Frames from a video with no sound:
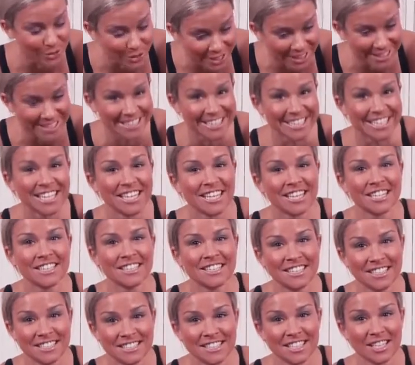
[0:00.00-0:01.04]
really
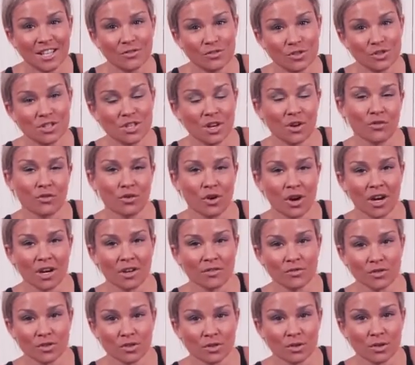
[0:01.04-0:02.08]
need to give yourself
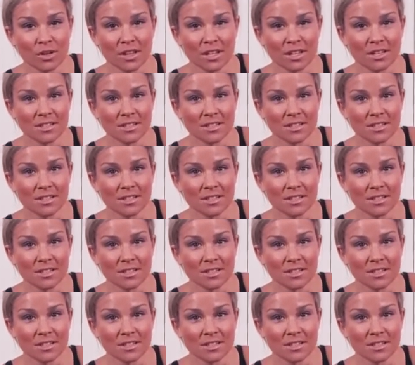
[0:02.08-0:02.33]
credit for doing